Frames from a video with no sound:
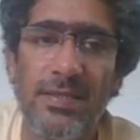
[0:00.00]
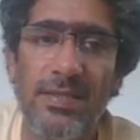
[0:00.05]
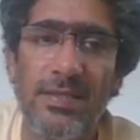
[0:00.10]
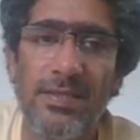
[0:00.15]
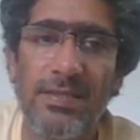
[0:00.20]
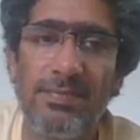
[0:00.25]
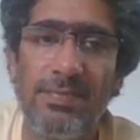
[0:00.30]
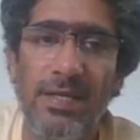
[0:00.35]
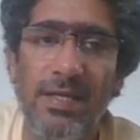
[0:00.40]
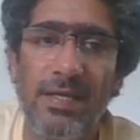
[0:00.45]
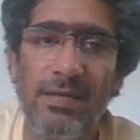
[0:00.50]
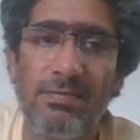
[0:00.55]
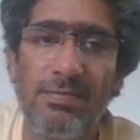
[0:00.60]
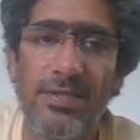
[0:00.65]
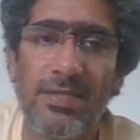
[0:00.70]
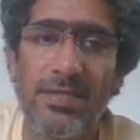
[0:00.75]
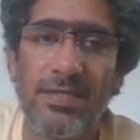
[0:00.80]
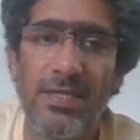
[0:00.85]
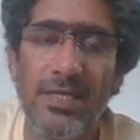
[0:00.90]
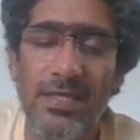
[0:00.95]
This becomes
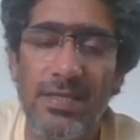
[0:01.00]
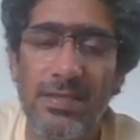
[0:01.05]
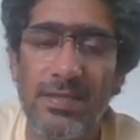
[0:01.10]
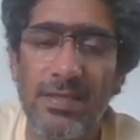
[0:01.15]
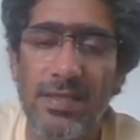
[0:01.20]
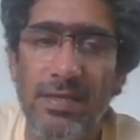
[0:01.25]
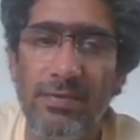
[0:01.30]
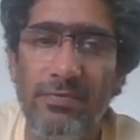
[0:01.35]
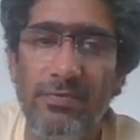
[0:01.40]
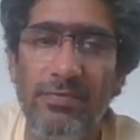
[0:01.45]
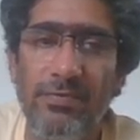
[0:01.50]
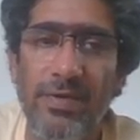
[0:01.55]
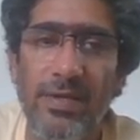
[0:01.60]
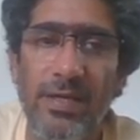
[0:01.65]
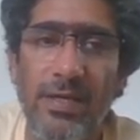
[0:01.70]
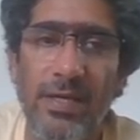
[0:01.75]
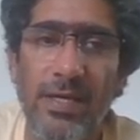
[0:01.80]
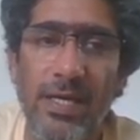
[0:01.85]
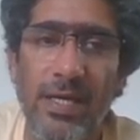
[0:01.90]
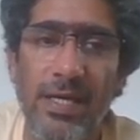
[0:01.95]
a six with
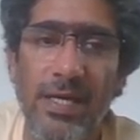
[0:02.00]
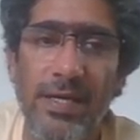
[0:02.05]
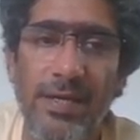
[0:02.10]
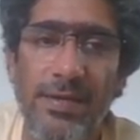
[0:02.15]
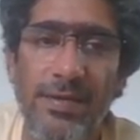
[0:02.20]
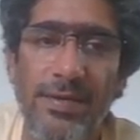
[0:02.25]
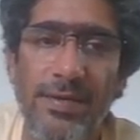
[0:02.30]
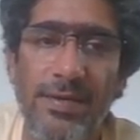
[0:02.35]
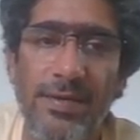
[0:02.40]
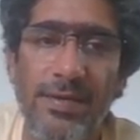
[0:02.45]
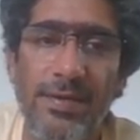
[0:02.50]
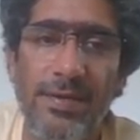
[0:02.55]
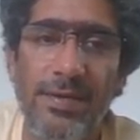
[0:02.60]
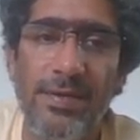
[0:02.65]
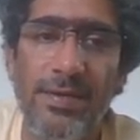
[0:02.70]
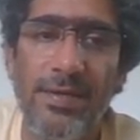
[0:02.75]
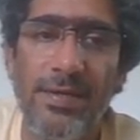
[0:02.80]
a nine here.